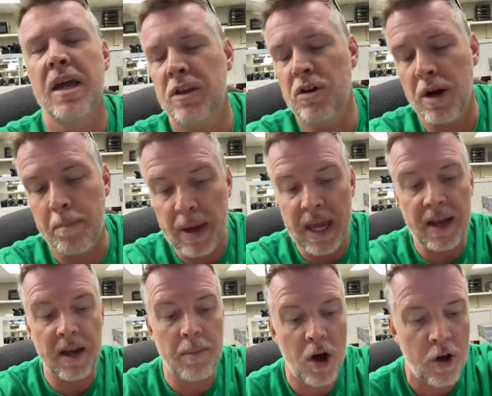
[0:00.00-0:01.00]
You got to
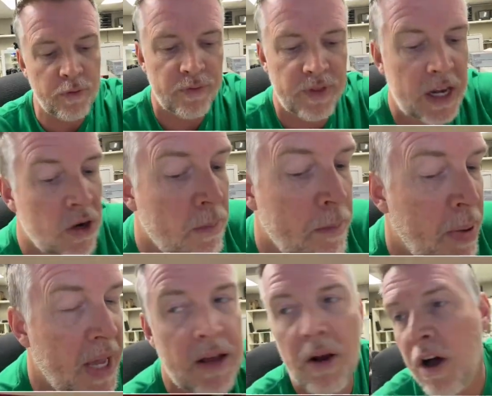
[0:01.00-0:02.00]
peel them off. They don't
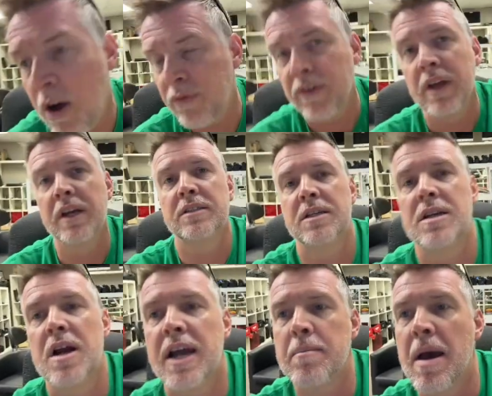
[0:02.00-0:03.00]
peel off. It's a
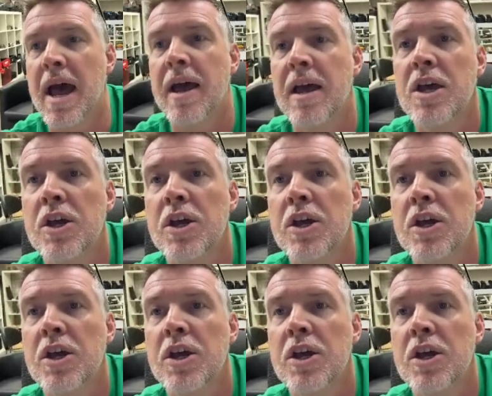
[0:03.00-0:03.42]
nightmare.